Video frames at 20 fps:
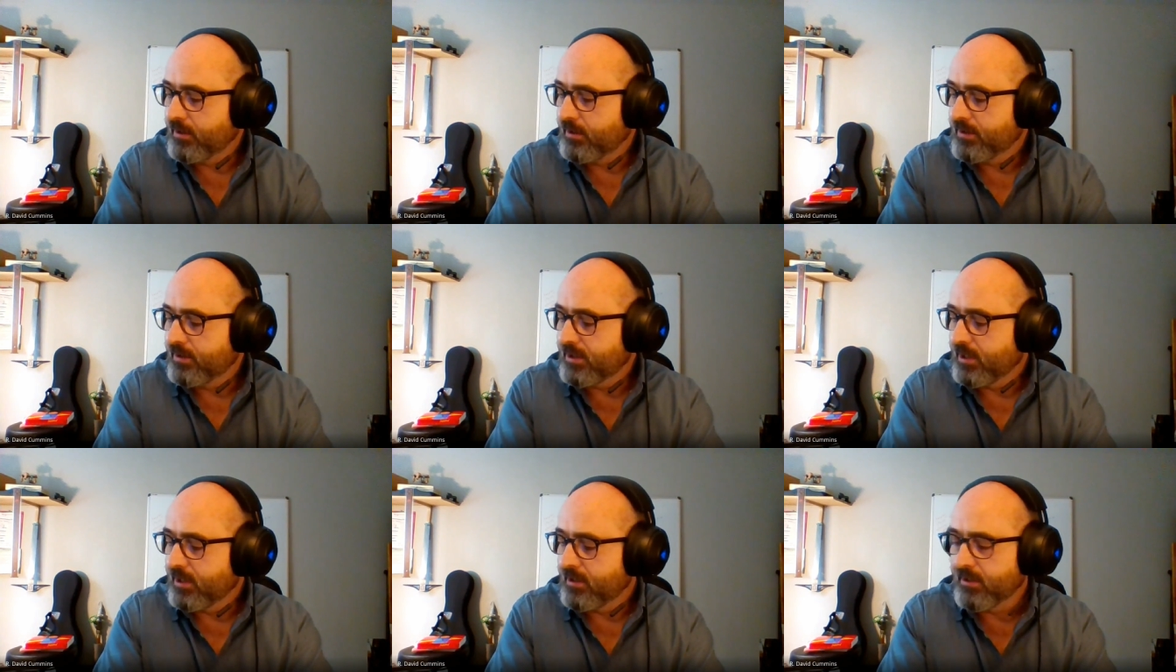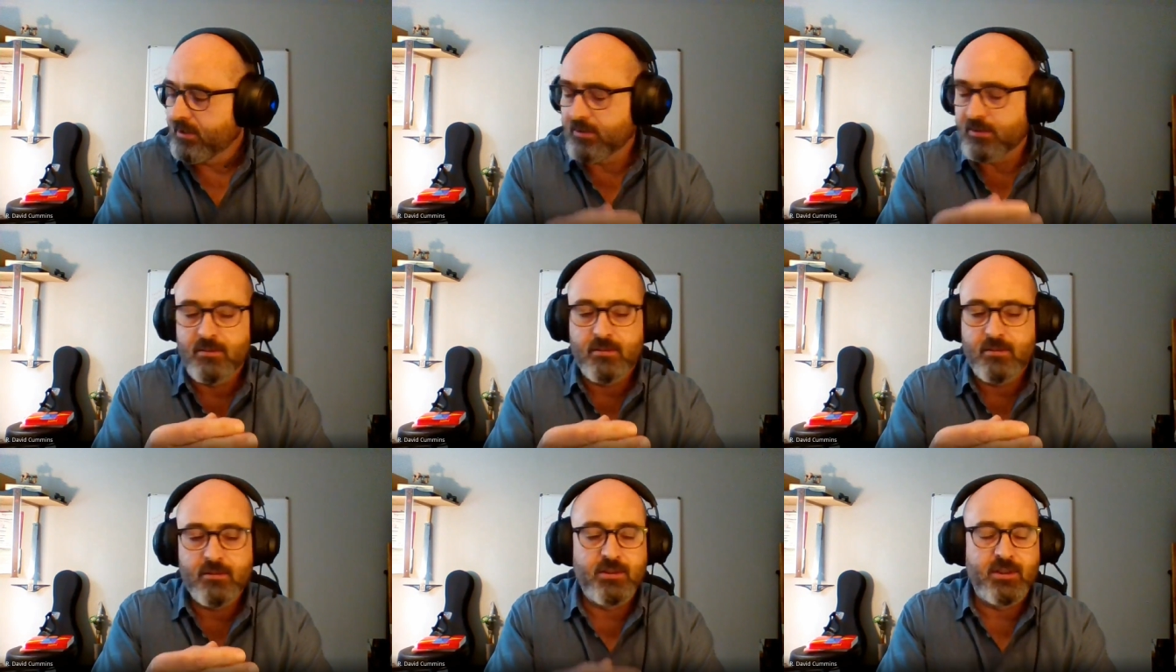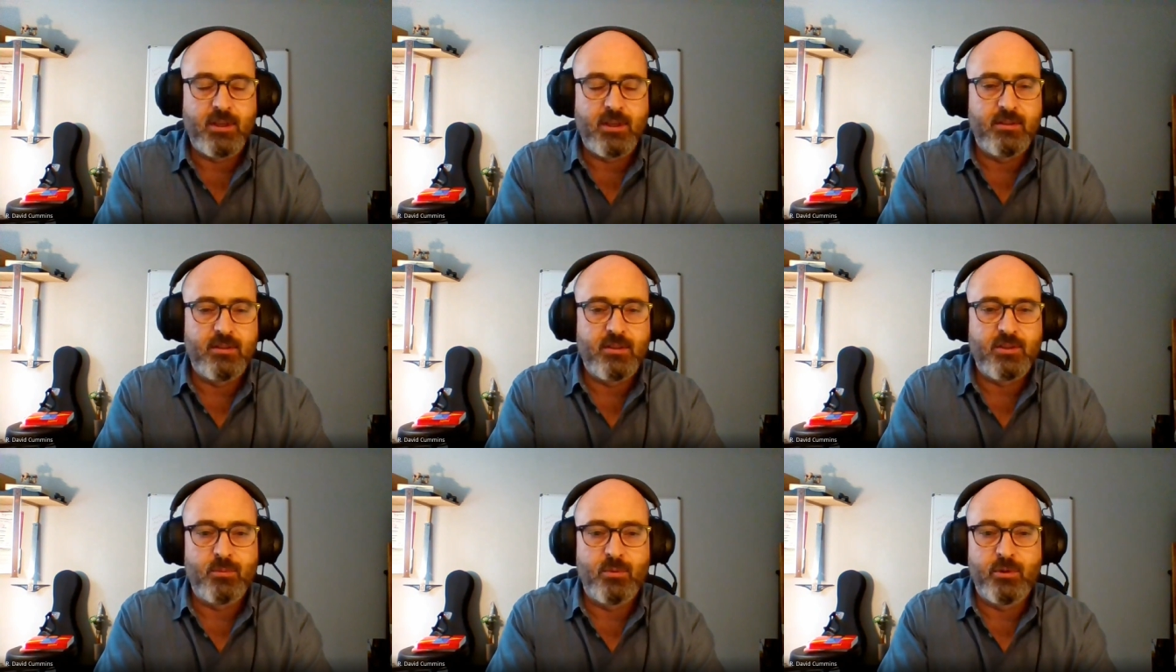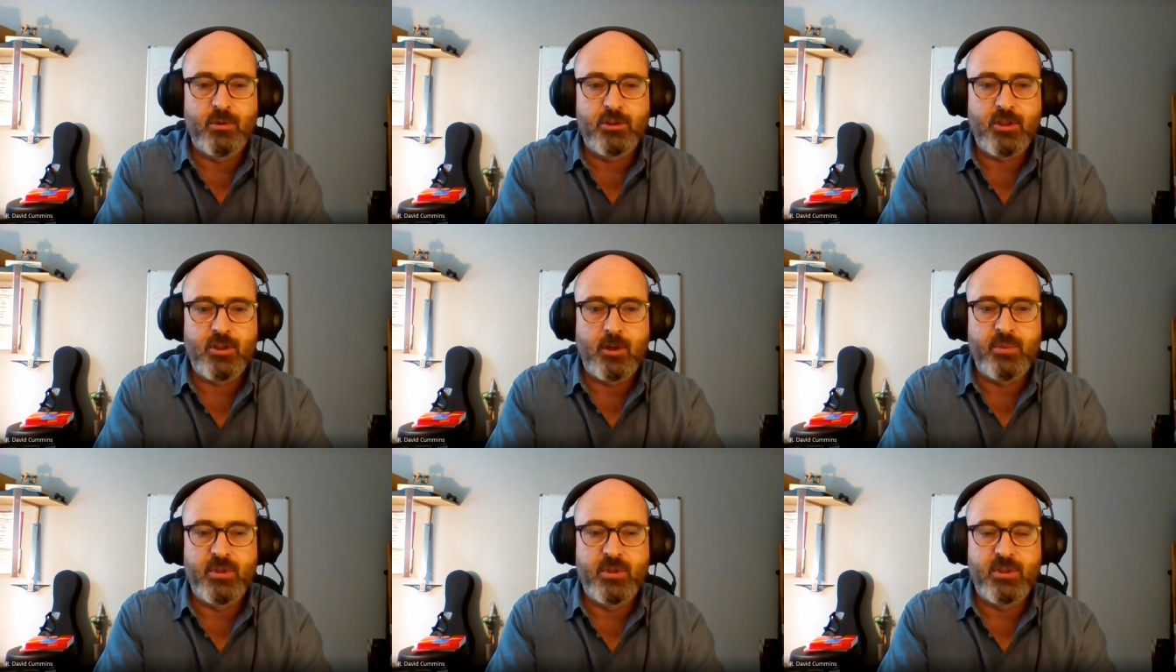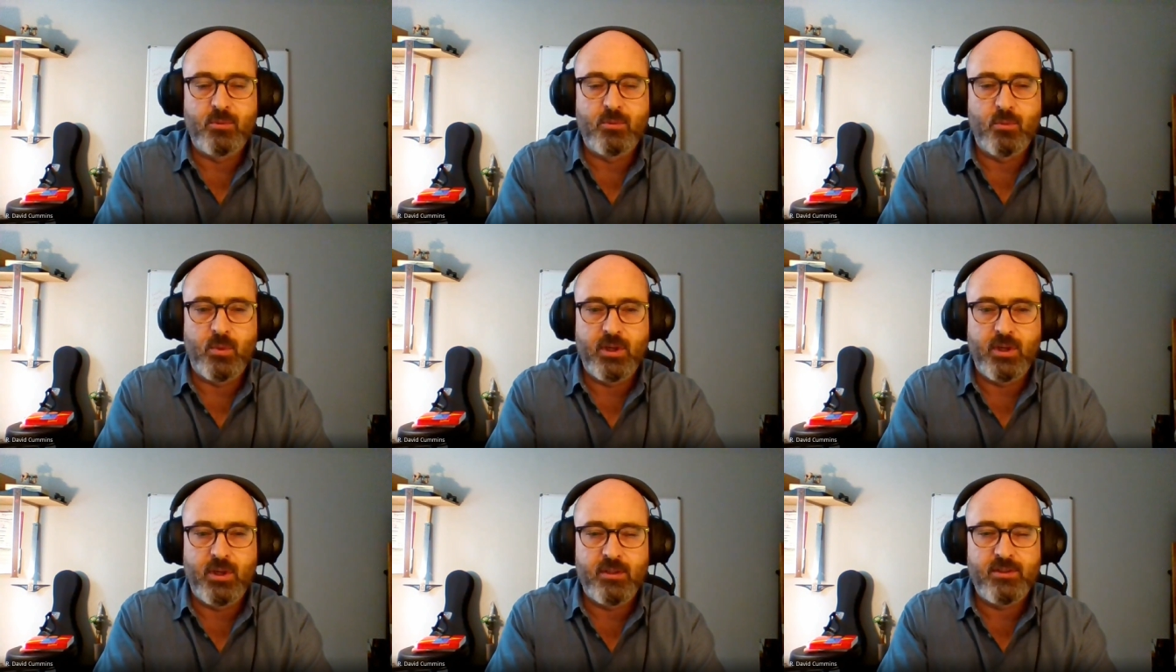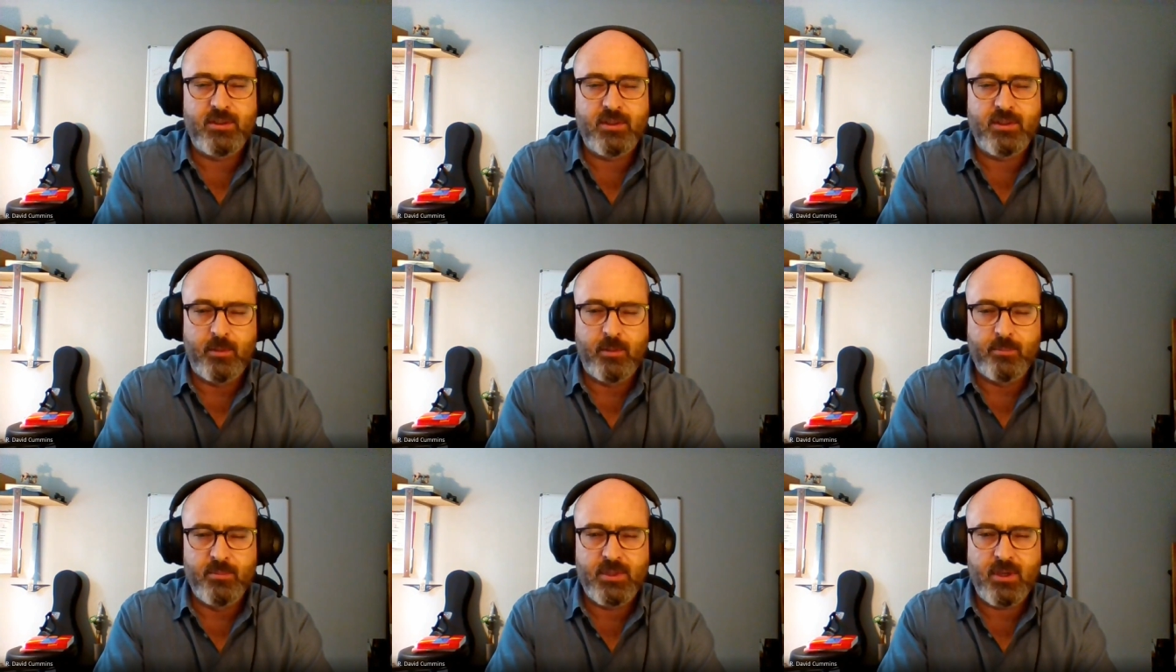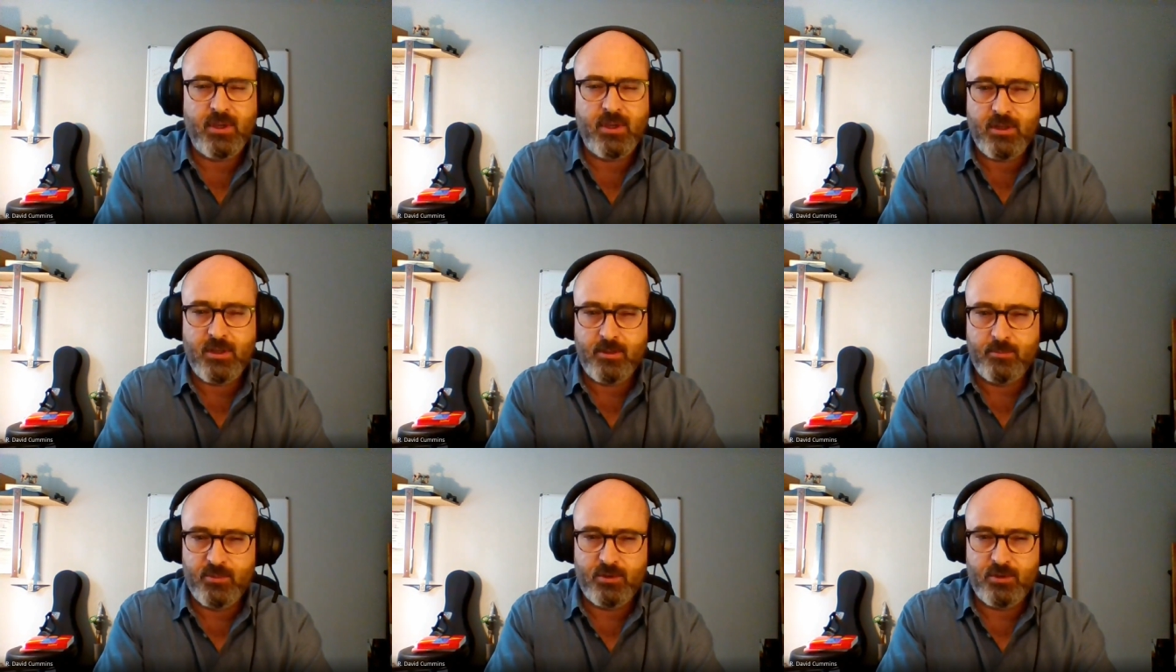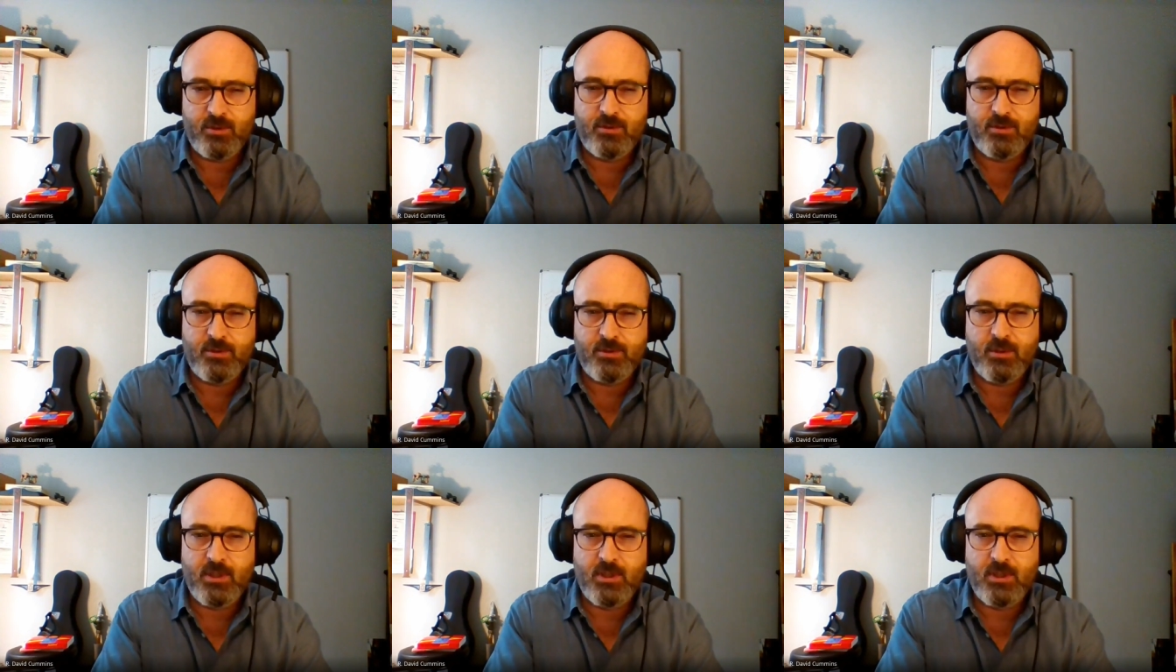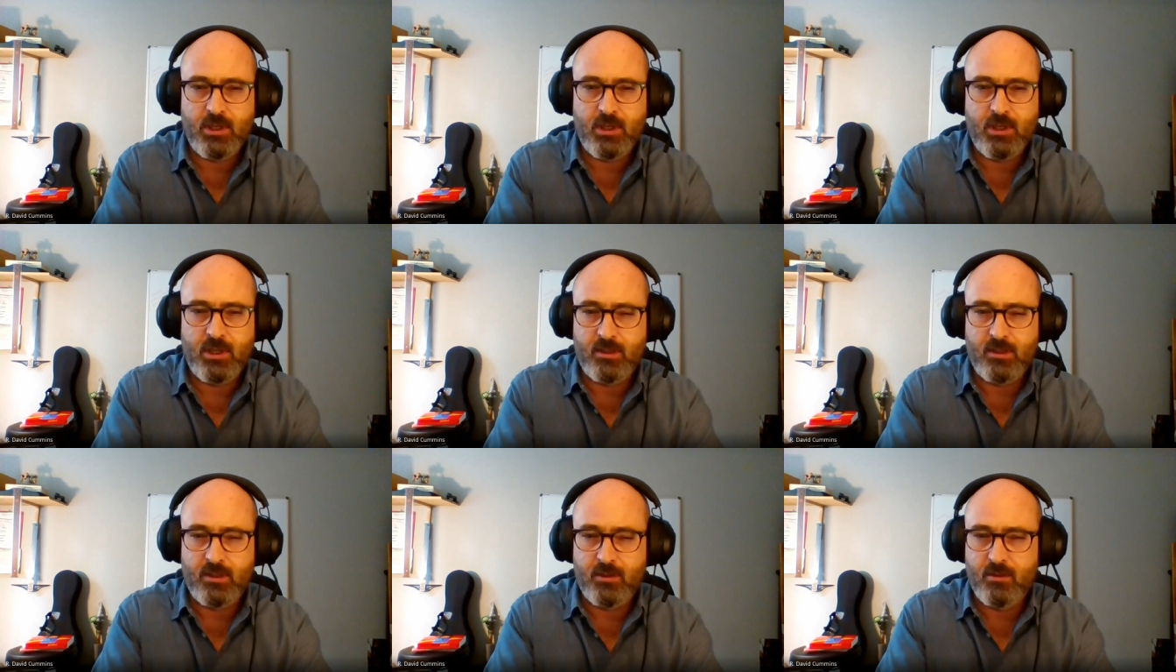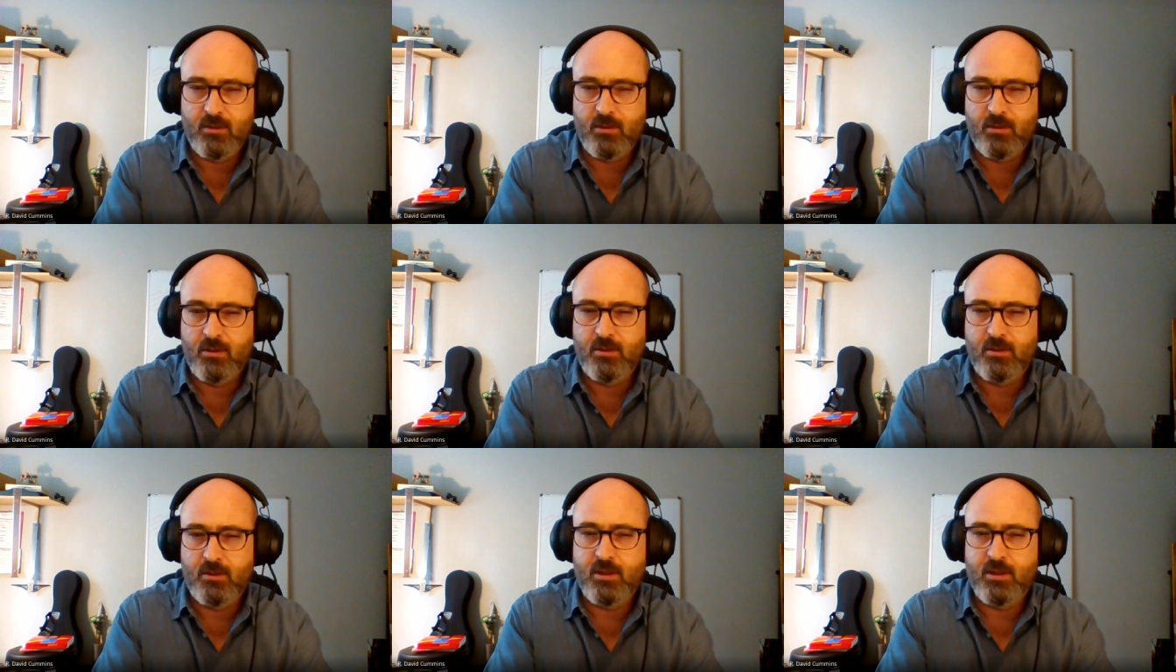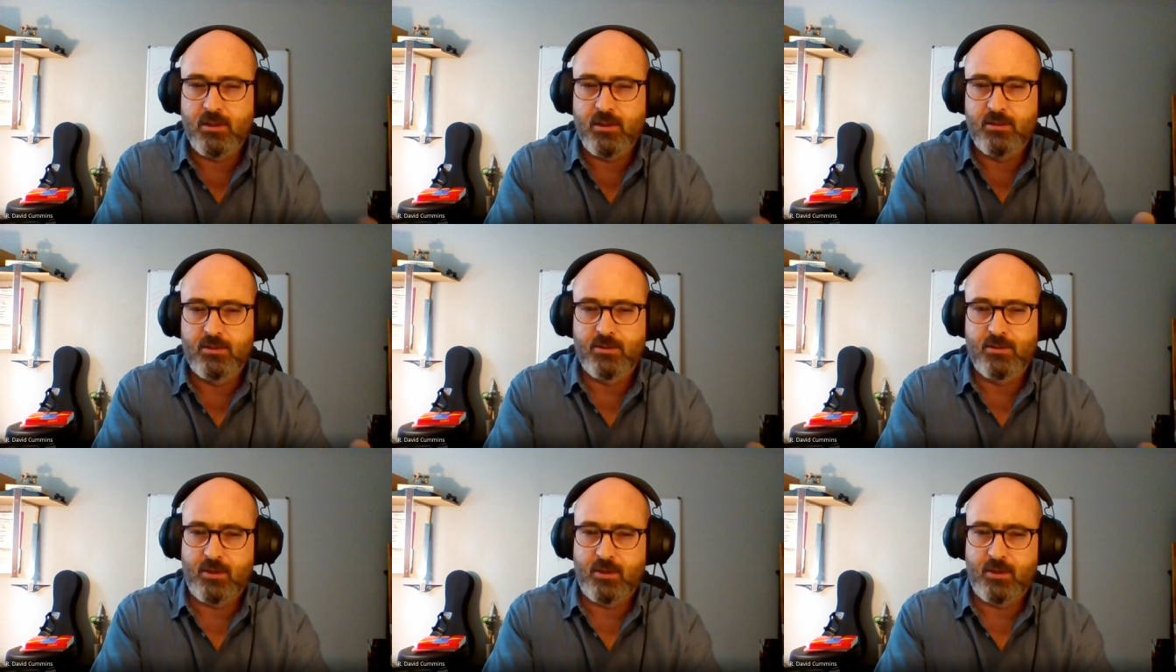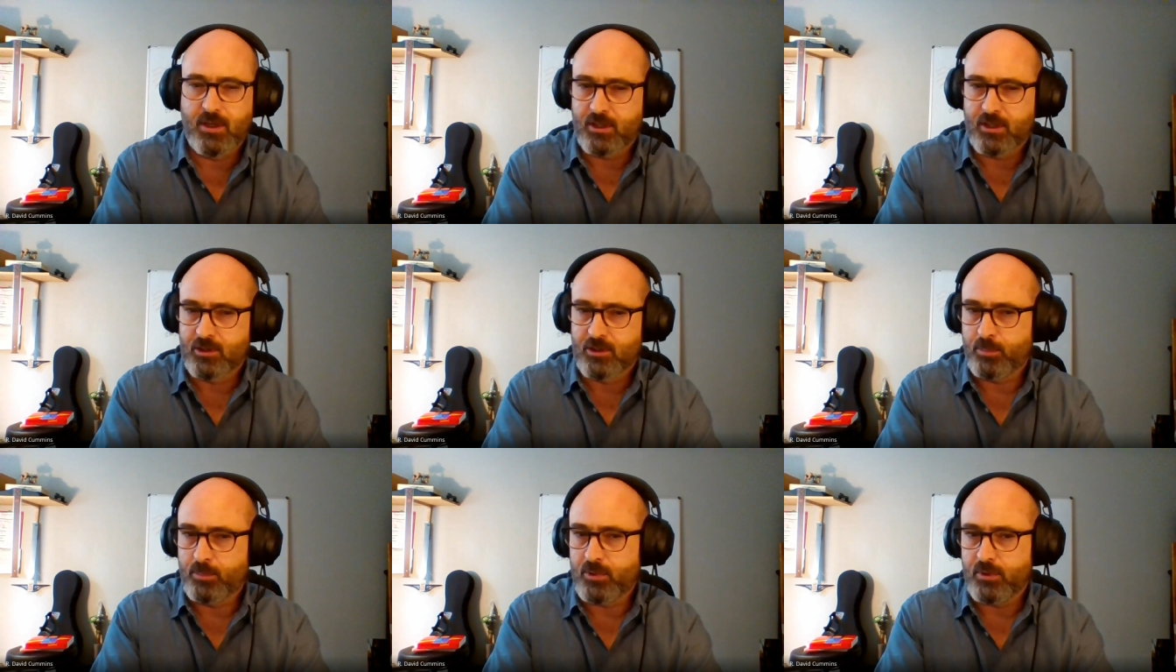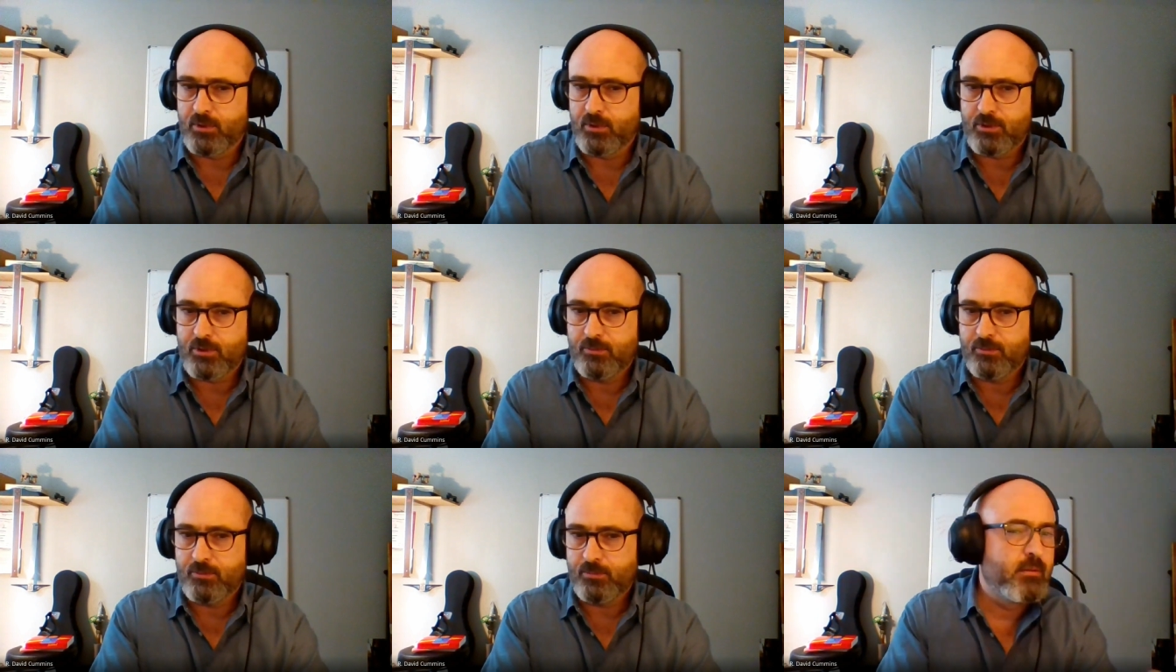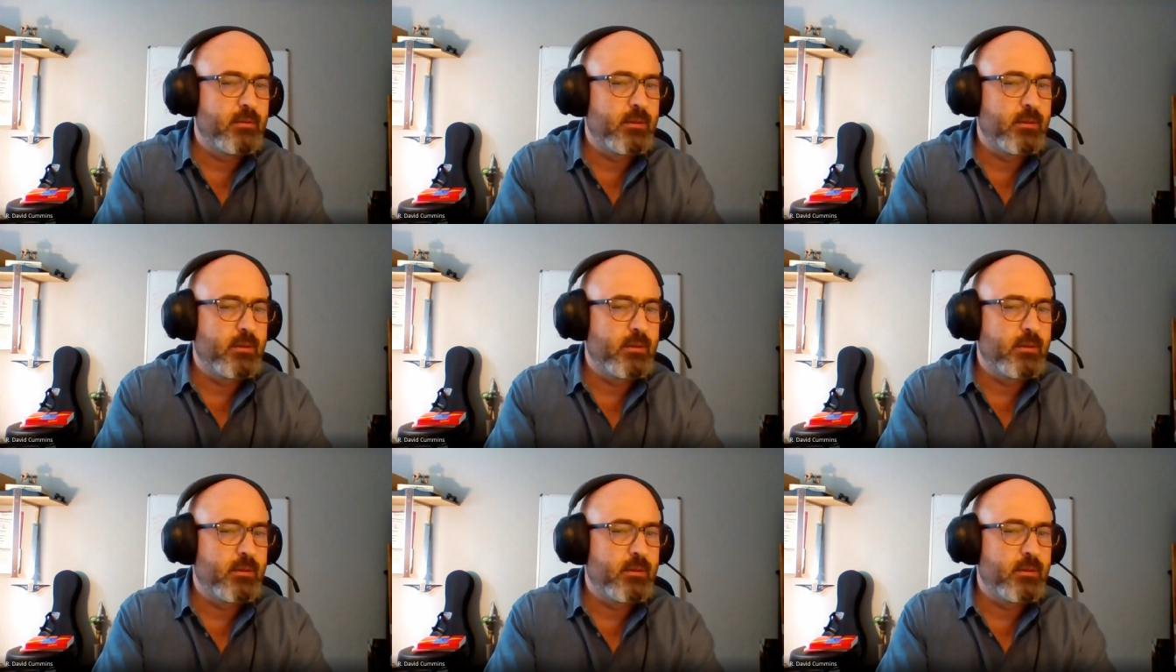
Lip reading: said in this workshop as well, sometimes it needs the expert.